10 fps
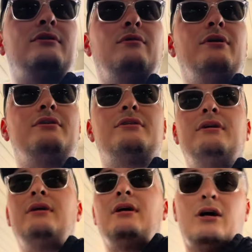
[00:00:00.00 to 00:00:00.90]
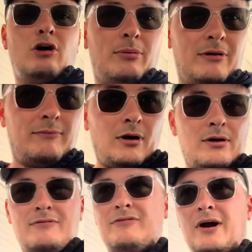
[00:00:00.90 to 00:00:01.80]
There was a couple of
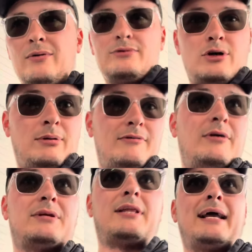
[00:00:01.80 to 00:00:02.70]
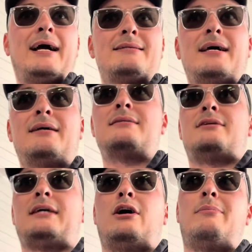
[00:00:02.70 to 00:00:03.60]
broken phones, a couple of phones that they can't test
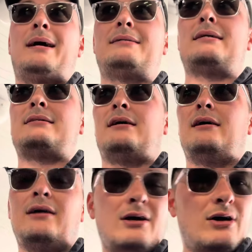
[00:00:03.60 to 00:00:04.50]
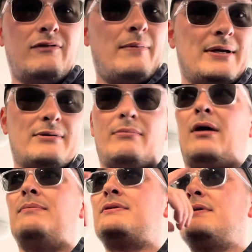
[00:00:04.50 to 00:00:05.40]
because they ain't got a pack tester, other bits and
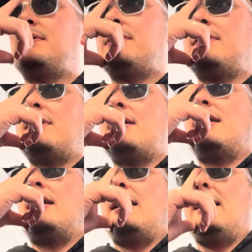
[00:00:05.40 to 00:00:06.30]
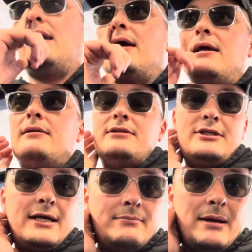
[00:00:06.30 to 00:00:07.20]
bobs. And she
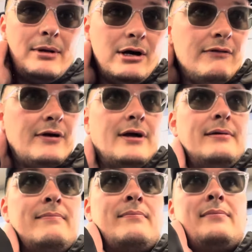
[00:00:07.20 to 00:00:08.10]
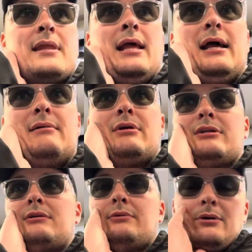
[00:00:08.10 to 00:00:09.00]
said, make me an offer. And
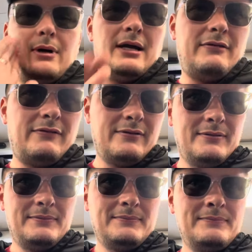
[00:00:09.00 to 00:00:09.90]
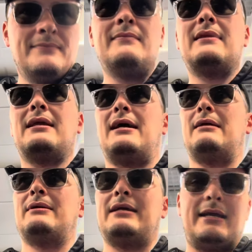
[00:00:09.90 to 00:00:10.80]
because I was with a wife, and
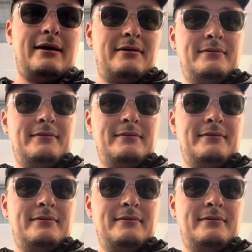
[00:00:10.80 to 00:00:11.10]
I'm a dickhead.